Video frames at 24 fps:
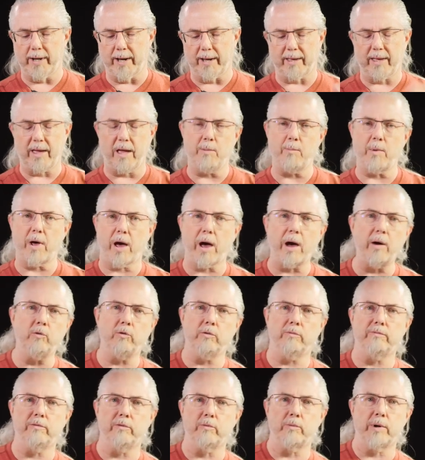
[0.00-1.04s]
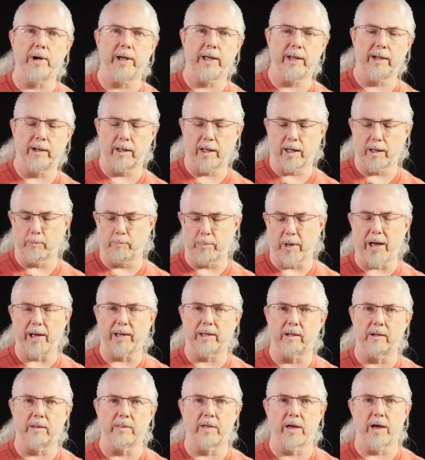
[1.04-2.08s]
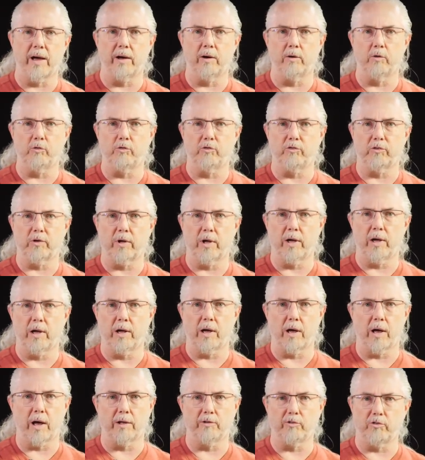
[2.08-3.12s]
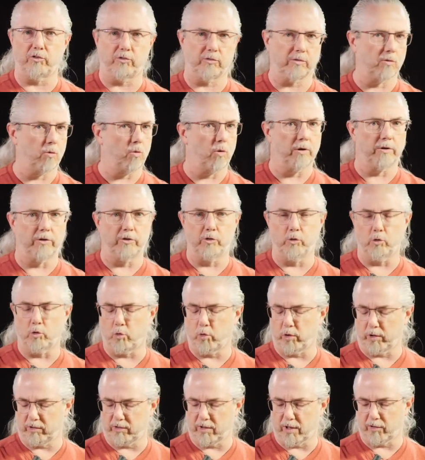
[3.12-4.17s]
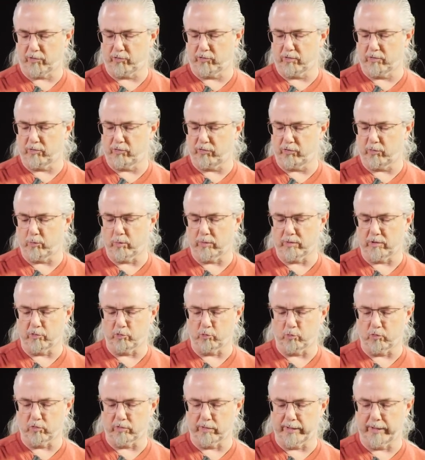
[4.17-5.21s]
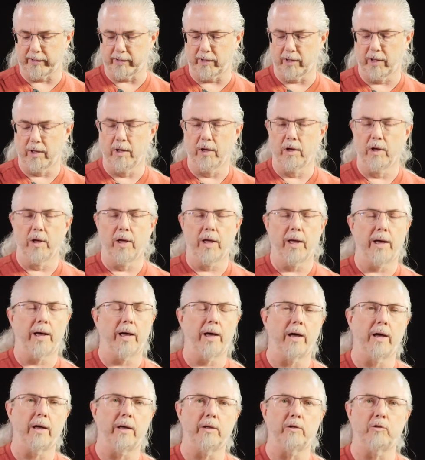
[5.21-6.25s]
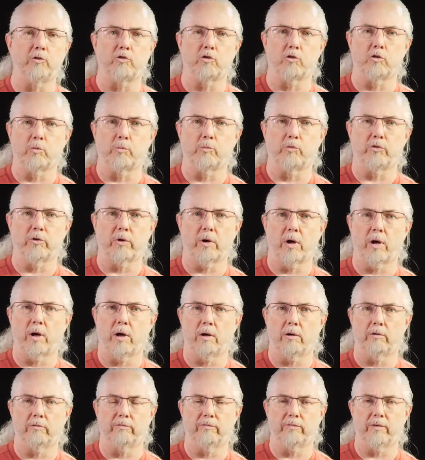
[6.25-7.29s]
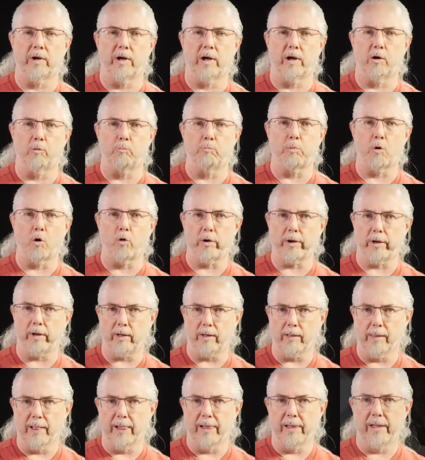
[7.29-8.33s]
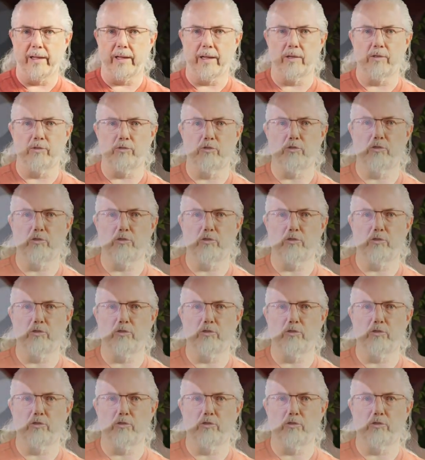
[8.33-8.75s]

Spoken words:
I came out of the rain and back into the house, I just wanted to do a quick test and see what this was like in terms of bokeh. And